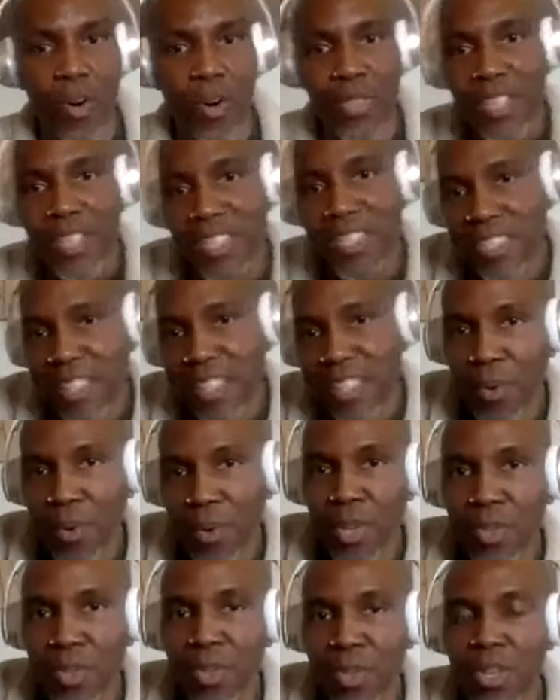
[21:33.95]
or this is not
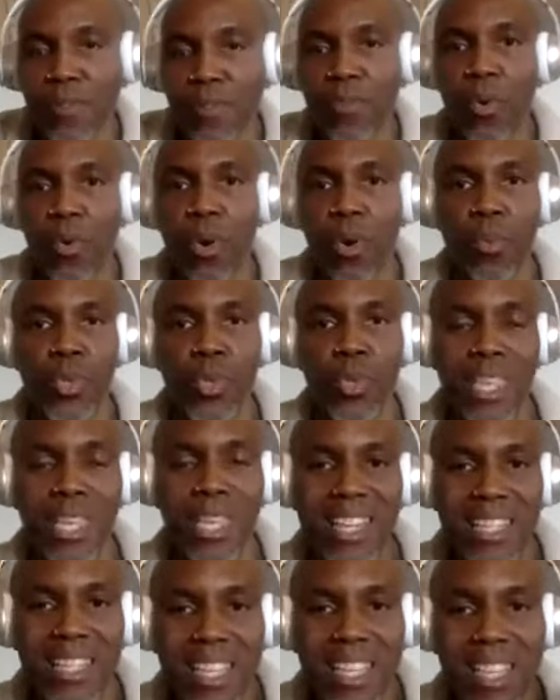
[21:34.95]
what they're looking for. And when you
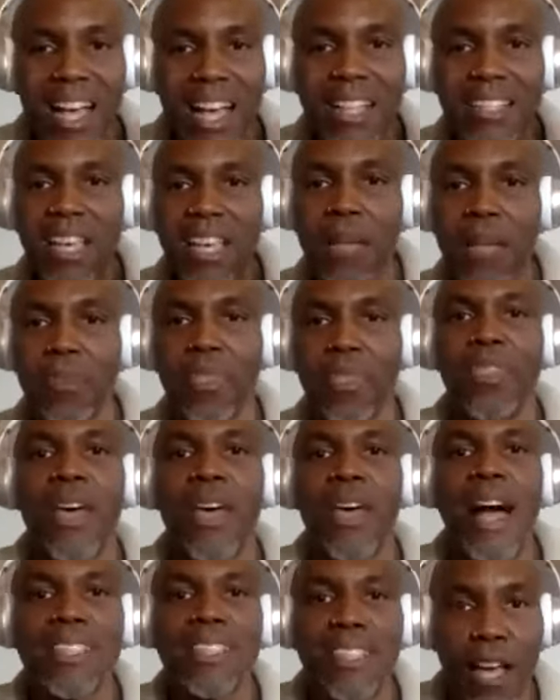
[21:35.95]
get into that type,
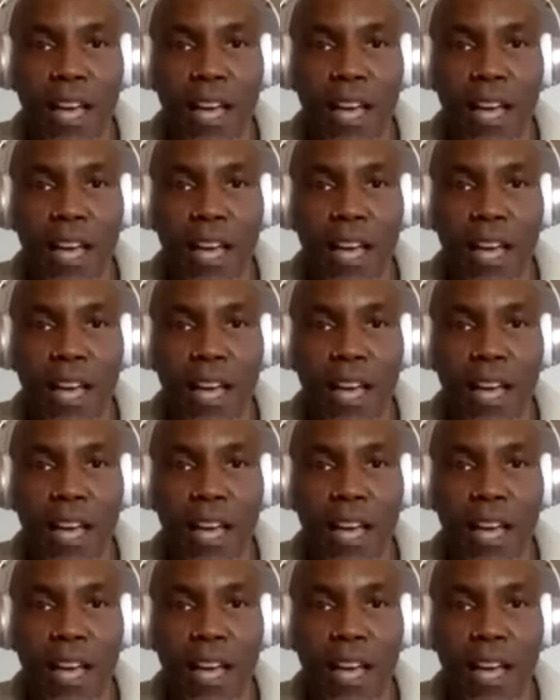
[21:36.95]
that